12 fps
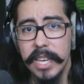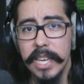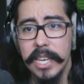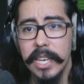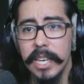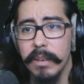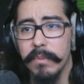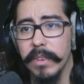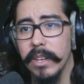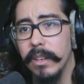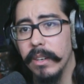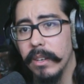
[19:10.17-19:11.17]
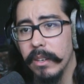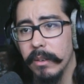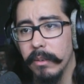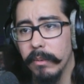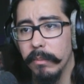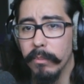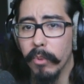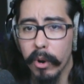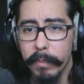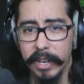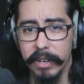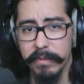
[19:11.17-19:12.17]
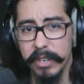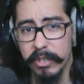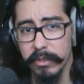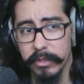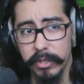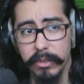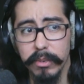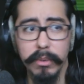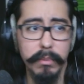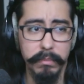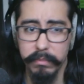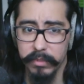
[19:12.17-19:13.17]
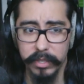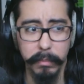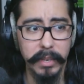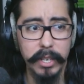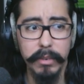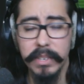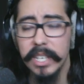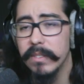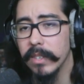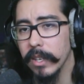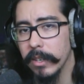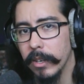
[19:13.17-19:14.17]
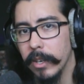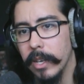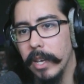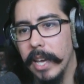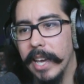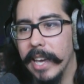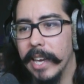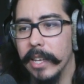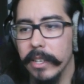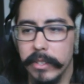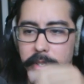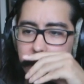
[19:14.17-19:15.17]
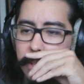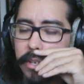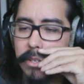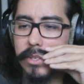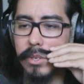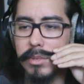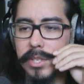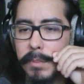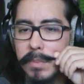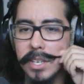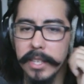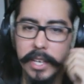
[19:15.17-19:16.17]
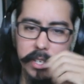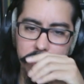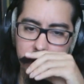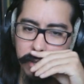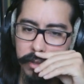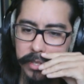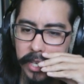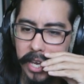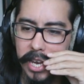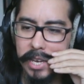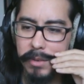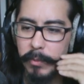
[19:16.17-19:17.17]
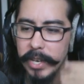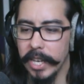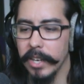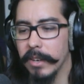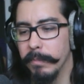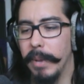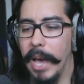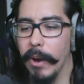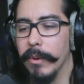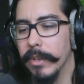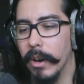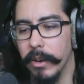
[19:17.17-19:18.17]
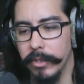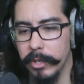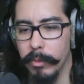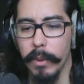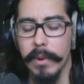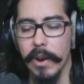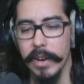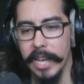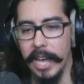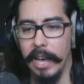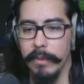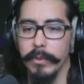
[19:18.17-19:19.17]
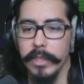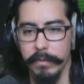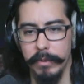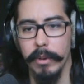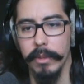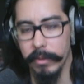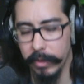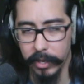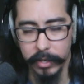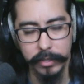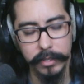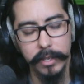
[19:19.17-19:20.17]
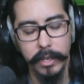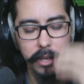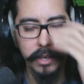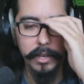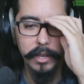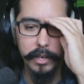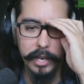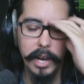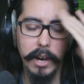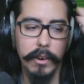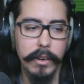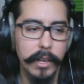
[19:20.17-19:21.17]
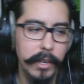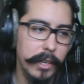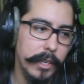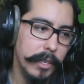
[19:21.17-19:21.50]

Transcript: be even more beneficial to somebody who needs it, and do something that shows, hey, we can compound onto what we already have with a few other things. Now,